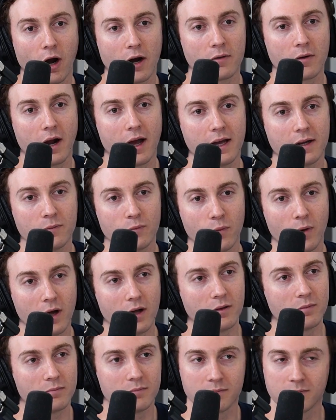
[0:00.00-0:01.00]
All right, Ryan.
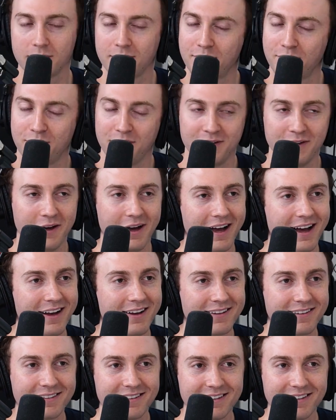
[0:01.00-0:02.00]
Well, if you uh,
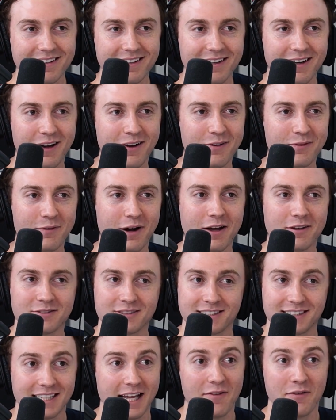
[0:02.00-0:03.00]
you know,
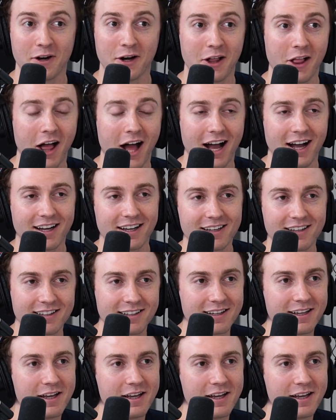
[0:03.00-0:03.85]
around seven o'clock,